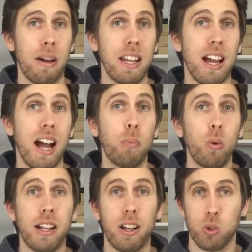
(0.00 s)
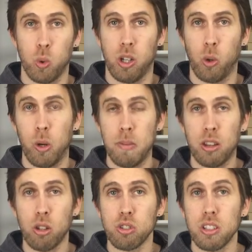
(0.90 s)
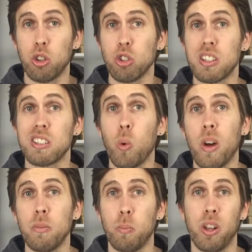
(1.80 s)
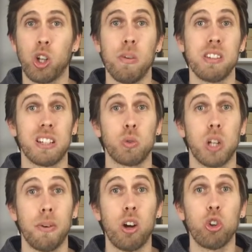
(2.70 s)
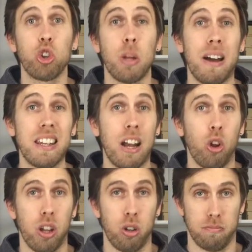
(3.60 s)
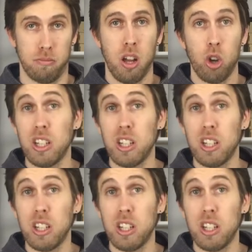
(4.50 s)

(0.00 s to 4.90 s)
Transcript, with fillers: discovers that Maria published her discoveries and so Juan starts his work here where Maria left it.